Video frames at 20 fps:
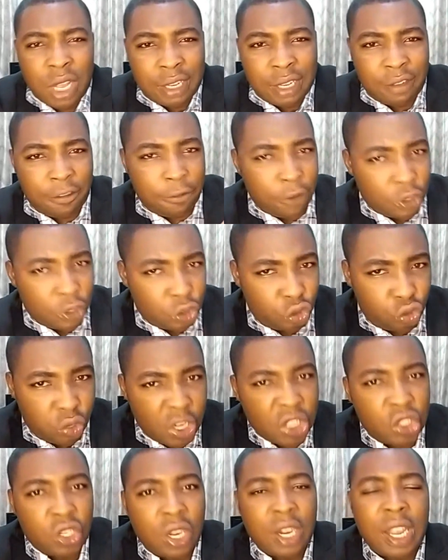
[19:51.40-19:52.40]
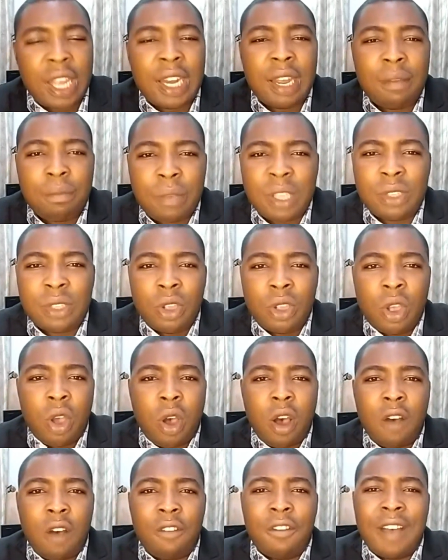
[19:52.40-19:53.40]
frustration, in the midst
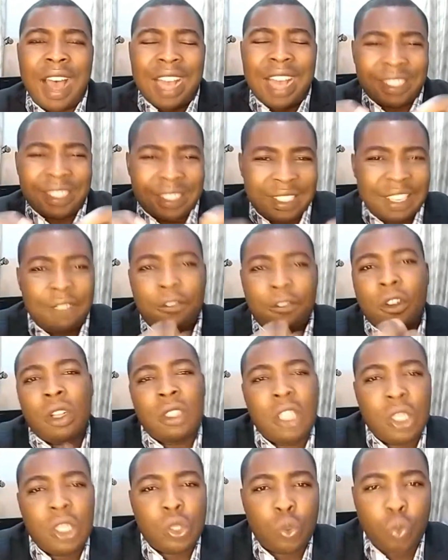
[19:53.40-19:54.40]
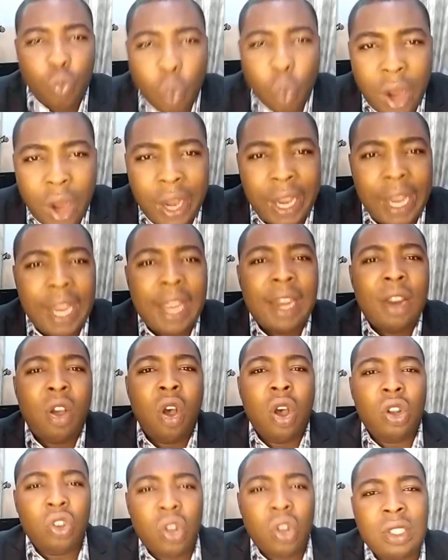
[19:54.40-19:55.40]
of as if nothing is working
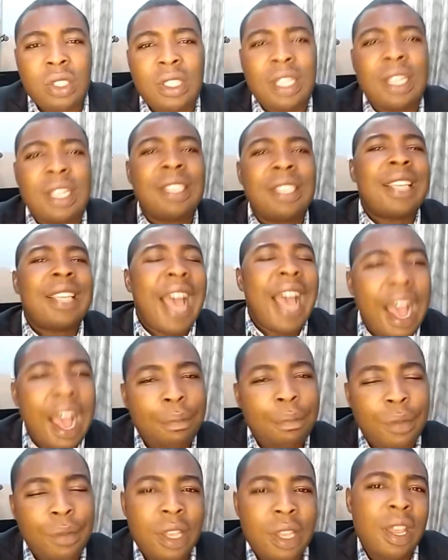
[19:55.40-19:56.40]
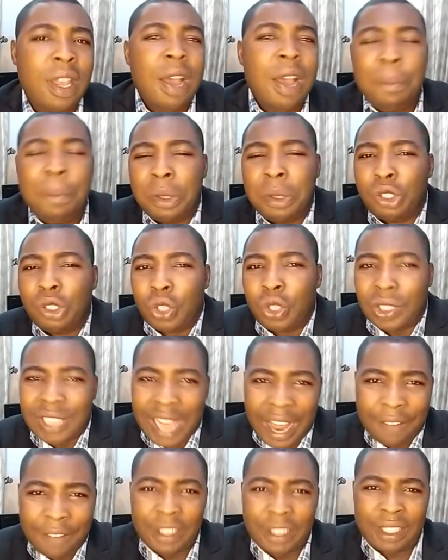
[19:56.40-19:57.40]
or nothing is happening, but you just
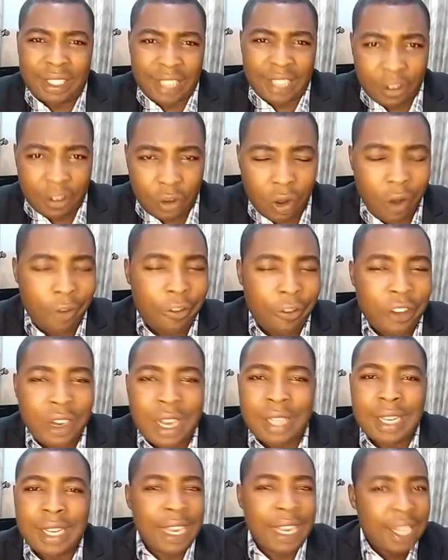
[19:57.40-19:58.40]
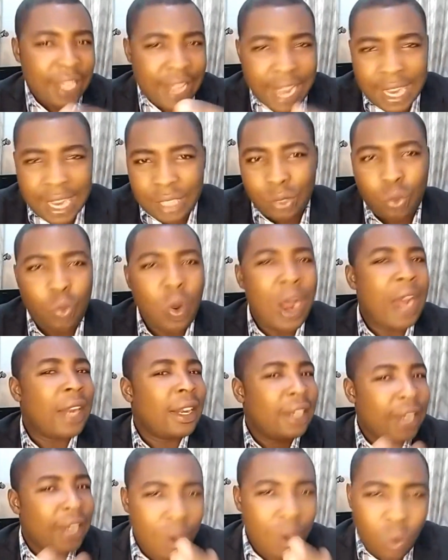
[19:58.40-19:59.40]
have this self-confidence that yes,
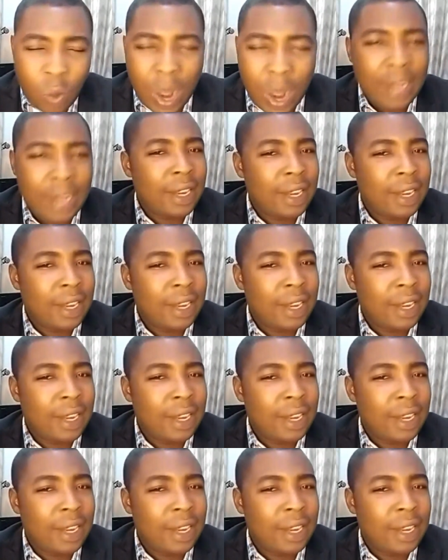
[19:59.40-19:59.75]
one day, one